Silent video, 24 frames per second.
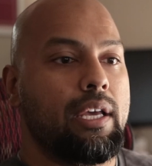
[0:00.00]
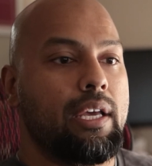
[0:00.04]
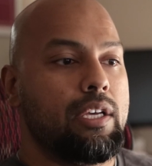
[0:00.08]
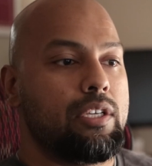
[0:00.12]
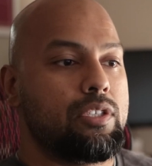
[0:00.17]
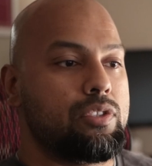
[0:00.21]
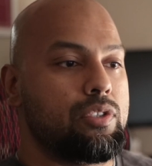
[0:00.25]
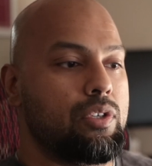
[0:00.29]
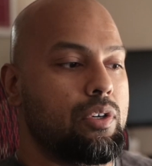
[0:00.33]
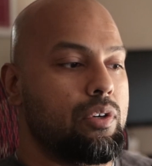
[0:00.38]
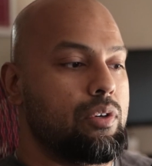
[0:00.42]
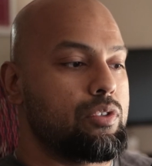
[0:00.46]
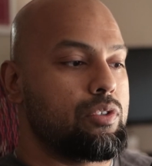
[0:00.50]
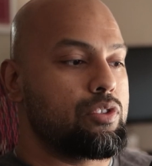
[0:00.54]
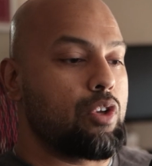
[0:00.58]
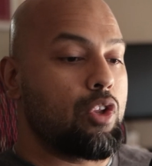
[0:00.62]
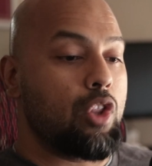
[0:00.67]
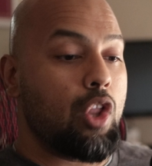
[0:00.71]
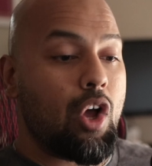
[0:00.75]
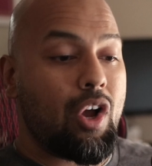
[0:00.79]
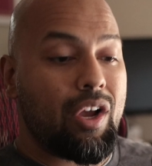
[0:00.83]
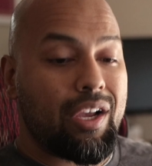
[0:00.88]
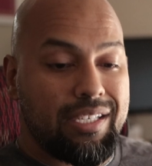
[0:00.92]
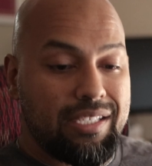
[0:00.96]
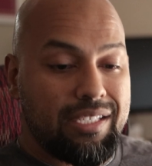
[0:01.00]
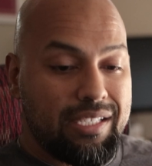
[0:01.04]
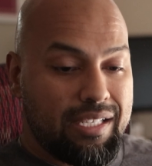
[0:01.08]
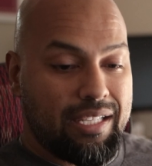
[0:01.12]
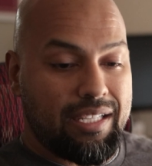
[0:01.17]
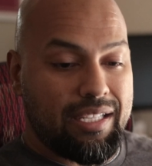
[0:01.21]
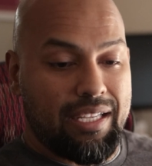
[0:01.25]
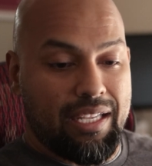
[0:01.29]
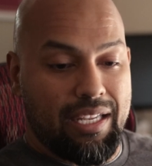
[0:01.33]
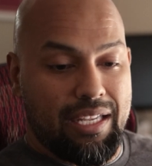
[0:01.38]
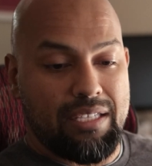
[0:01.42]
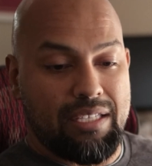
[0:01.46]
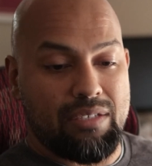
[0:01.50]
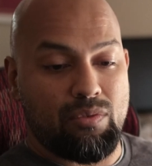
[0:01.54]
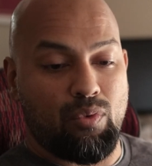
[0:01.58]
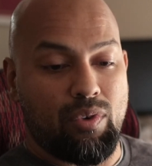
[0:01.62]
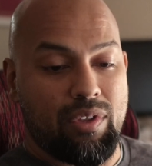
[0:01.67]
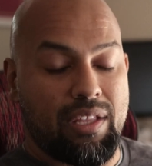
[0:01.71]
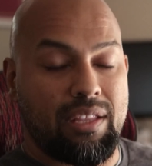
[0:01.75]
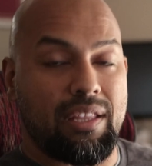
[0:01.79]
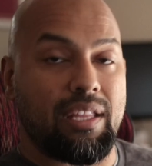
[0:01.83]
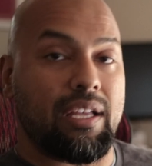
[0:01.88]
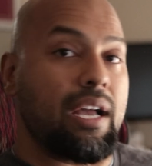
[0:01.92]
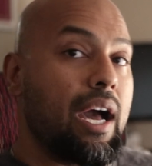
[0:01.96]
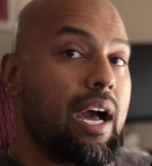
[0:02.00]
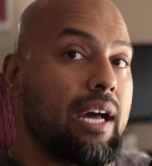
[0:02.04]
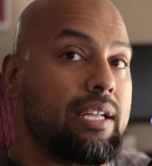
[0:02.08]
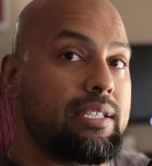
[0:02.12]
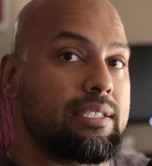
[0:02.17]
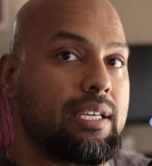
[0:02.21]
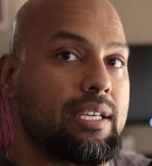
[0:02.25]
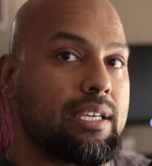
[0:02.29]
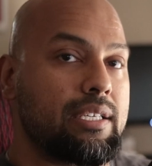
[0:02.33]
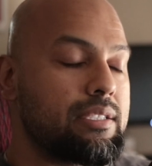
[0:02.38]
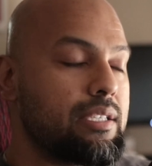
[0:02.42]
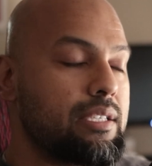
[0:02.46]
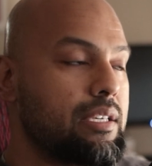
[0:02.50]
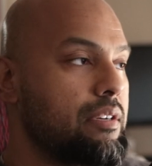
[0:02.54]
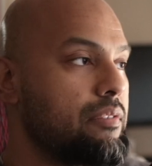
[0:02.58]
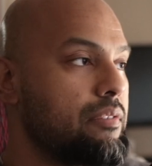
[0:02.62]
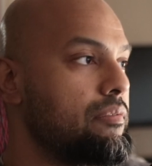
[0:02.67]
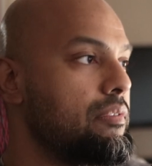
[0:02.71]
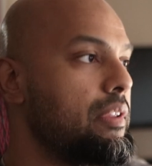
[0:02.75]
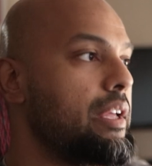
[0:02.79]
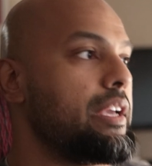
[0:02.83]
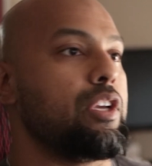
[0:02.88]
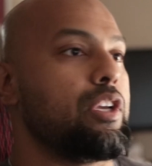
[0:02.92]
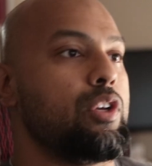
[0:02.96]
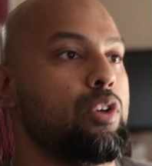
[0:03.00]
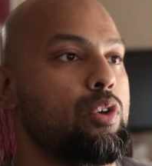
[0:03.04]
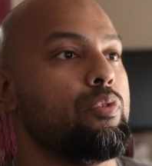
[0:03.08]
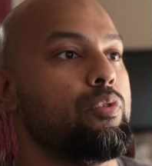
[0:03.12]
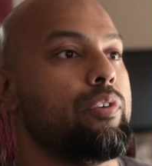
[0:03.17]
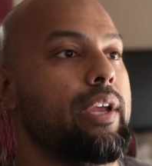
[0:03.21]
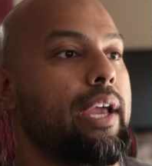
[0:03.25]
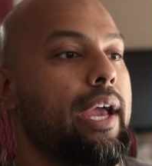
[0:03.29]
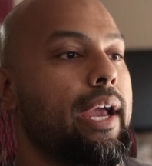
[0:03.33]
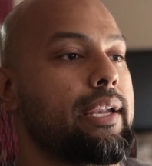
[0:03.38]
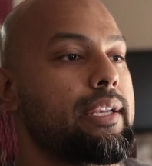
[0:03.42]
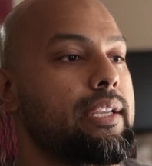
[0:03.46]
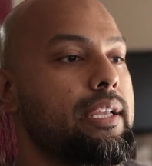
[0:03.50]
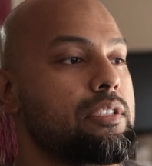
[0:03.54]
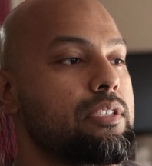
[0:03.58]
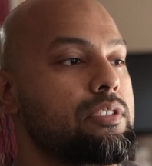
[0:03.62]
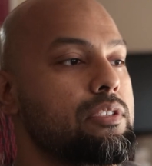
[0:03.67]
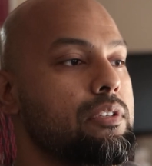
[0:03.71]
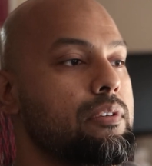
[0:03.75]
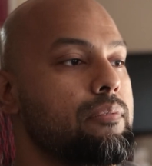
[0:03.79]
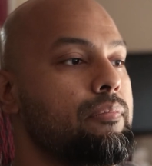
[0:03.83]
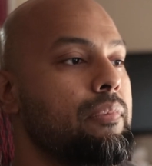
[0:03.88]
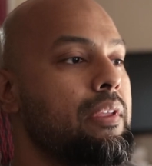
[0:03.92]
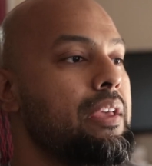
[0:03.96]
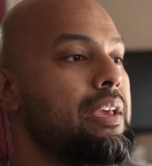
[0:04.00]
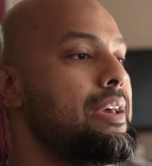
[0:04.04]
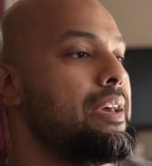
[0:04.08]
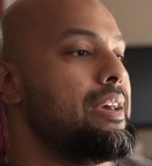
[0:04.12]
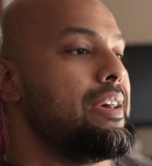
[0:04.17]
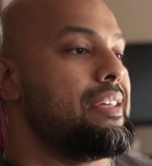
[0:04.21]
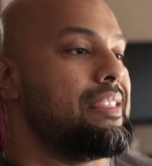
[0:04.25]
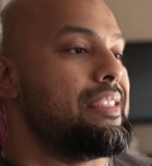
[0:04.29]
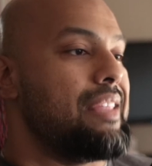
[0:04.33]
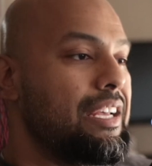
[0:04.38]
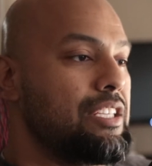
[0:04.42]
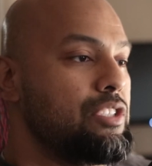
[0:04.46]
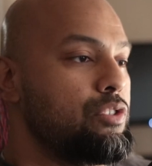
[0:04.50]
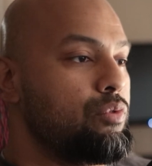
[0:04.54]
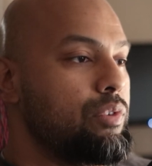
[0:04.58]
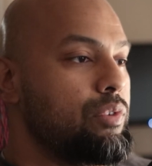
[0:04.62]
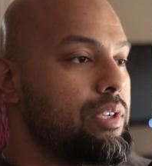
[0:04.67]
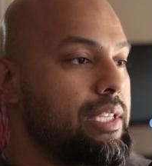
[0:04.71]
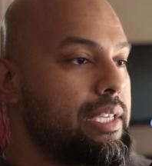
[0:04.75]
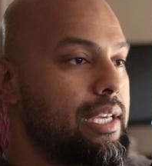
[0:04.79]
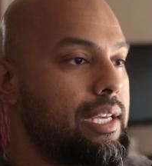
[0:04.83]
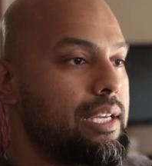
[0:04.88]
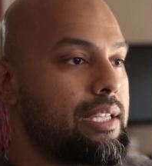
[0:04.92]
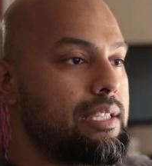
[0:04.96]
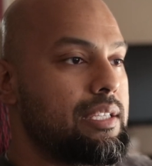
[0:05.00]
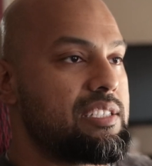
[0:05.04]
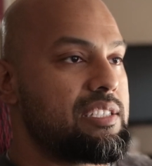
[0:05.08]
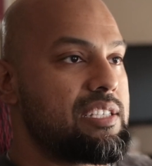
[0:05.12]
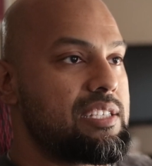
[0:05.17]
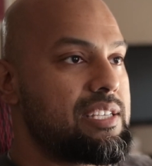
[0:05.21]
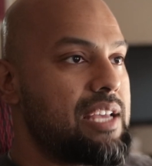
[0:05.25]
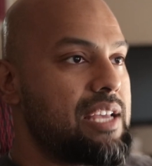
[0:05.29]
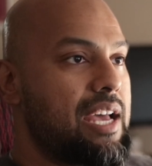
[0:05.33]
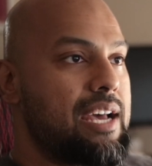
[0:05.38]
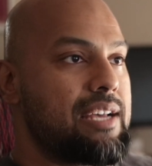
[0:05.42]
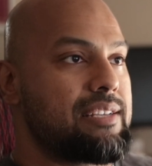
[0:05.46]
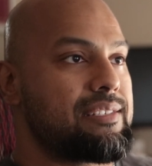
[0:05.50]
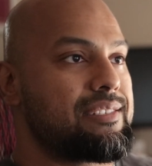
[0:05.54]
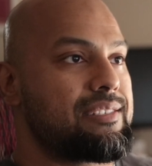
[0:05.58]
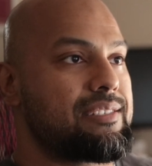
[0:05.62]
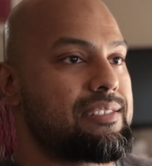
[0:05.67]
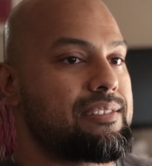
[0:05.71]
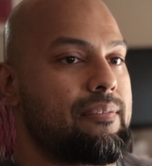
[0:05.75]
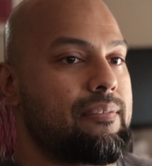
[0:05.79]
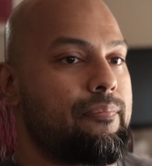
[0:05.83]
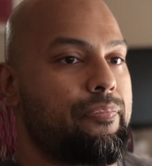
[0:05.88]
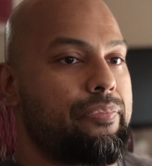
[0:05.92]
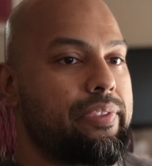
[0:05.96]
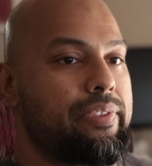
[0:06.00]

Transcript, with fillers: So, so long as it is within the context of like you reacting. So that's really it. This is as...